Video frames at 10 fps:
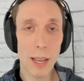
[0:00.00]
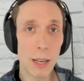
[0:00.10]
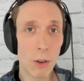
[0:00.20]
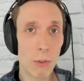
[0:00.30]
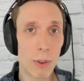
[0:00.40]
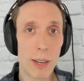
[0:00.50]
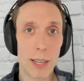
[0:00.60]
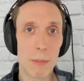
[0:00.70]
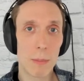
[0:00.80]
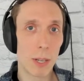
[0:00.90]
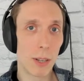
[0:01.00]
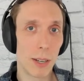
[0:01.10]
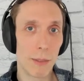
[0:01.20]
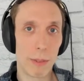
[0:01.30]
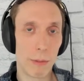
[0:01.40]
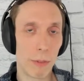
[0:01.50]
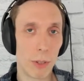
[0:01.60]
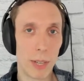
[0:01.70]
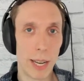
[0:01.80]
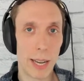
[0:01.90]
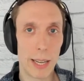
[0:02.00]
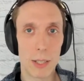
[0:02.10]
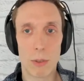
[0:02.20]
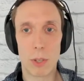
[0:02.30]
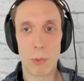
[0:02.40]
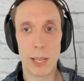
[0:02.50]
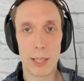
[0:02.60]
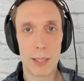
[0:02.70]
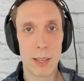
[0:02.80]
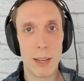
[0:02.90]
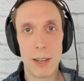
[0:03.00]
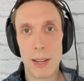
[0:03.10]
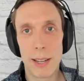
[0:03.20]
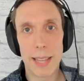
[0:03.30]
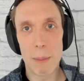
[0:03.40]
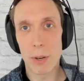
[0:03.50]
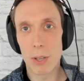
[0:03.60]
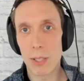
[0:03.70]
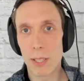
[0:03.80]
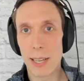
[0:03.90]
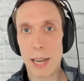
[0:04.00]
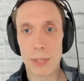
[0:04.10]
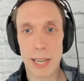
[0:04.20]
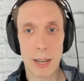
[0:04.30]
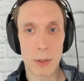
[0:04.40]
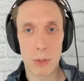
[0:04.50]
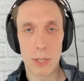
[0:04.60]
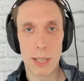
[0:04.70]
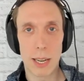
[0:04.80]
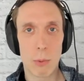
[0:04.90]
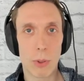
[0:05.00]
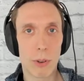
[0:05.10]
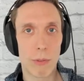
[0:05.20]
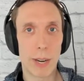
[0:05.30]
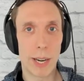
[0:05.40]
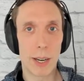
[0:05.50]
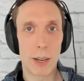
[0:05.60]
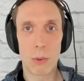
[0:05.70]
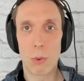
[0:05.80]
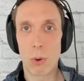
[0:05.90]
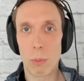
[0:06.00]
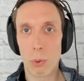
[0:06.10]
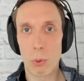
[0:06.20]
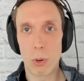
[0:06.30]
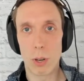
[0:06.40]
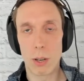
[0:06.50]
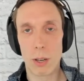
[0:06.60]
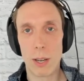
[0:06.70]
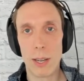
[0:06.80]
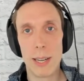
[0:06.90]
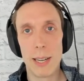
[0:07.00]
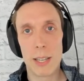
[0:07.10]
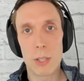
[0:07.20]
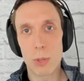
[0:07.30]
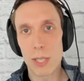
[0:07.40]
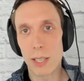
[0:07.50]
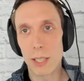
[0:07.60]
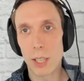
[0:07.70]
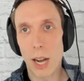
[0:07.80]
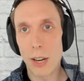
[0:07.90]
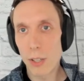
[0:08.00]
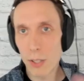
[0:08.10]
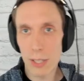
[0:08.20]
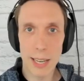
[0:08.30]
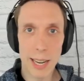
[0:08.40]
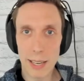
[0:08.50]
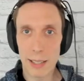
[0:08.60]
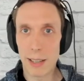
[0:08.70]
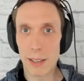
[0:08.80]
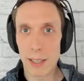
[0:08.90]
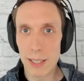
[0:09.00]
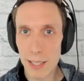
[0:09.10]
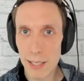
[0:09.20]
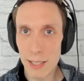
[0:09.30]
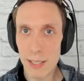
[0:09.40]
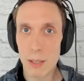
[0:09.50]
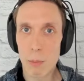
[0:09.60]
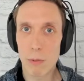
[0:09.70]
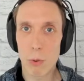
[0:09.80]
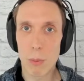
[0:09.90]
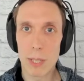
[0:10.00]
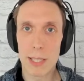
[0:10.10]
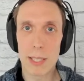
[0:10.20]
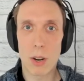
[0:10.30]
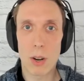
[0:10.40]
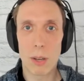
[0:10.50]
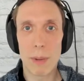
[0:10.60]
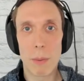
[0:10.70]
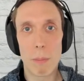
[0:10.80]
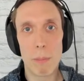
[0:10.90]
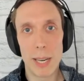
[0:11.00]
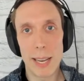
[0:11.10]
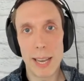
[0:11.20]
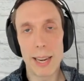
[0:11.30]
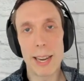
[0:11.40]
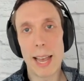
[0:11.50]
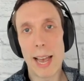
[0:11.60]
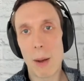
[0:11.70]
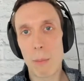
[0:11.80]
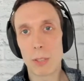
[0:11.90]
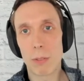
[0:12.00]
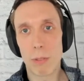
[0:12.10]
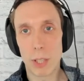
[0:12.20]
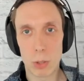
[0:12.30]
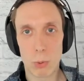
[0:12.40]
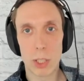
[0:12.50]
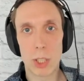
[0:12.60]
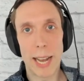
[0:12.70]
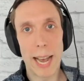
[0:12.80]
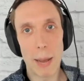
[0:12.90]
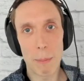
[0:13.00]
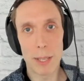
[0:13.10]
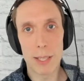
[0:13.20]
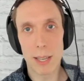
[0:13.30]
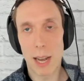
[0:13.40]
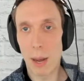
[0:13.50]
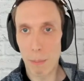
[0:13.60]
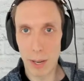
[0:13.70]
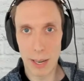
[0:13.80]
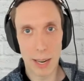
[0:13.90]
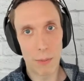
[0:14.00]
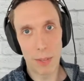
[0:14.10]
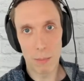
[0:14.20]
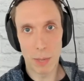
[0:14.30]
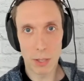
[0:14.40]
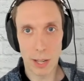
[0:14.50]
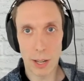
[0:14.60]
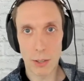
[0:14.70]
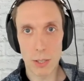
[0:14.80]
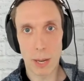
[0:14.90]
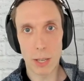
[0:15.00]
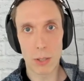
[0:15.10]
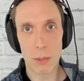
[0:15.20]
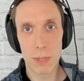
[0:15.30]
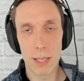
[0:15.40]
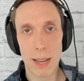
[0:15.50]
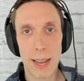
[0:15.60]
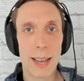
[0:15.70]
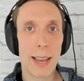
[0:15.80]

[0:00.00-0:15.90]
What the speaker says: And over the next period of a few days or a few weeks, that person is now down to a state where they're fair or poor. So it's understanding that consistent performance is all about mitigating how much fluctuation happens up and down these mental health spectrums